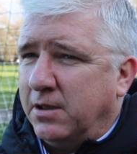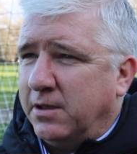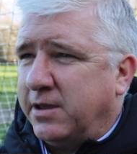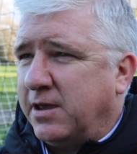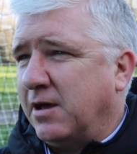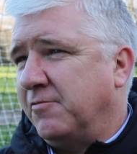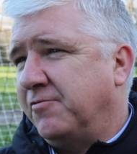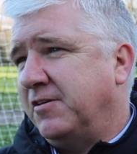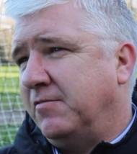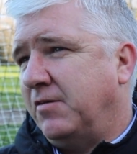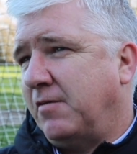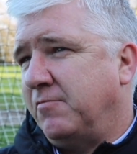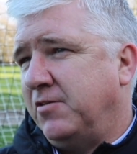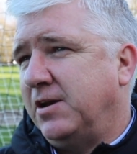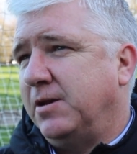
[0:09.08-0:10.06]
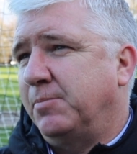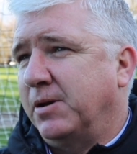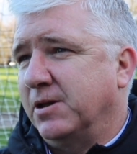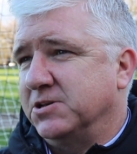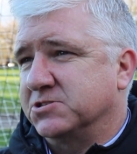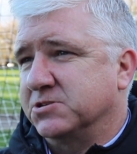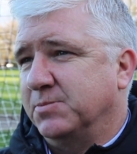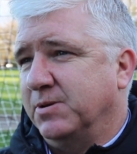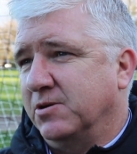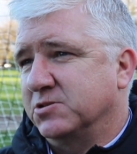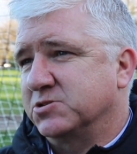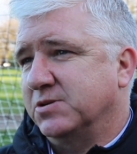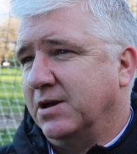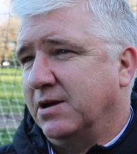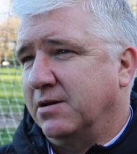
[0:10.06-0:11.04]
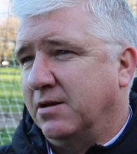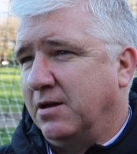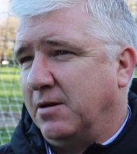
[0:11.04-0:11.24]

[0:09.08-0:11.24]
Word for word: Yeah, I am really pleased to be honest with you.